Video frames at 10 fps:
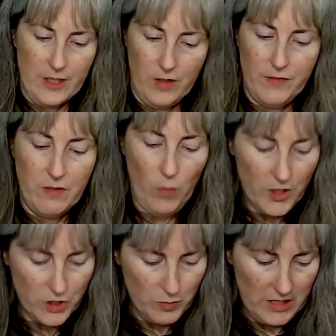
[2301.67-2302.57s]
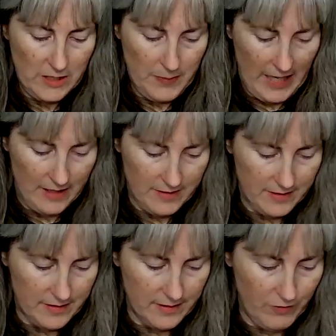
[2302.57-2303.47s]
if you've watched me in the
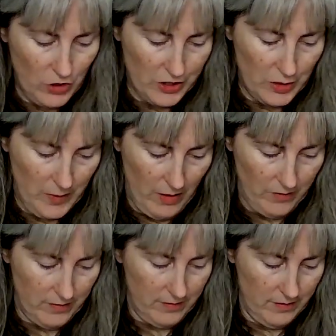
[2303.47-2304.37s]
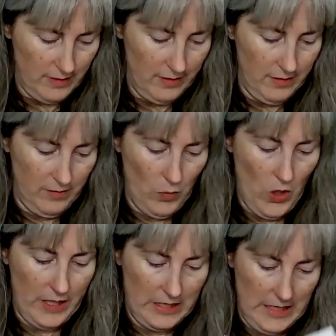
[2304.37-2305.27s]
past, I've talked about
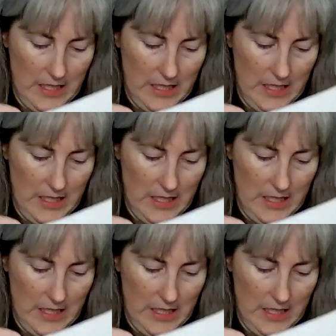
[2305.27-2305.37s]
Walking